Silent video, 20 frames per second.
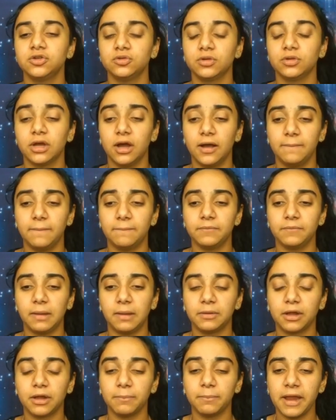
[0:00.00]

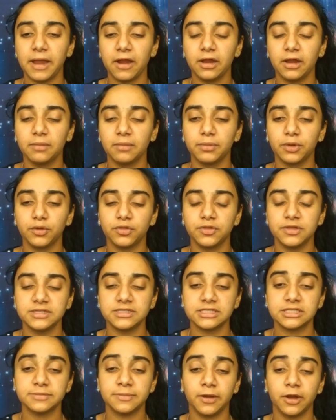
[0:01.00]
I'm comparing both these
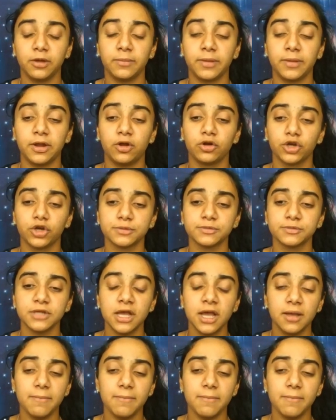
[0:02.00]
experimental groups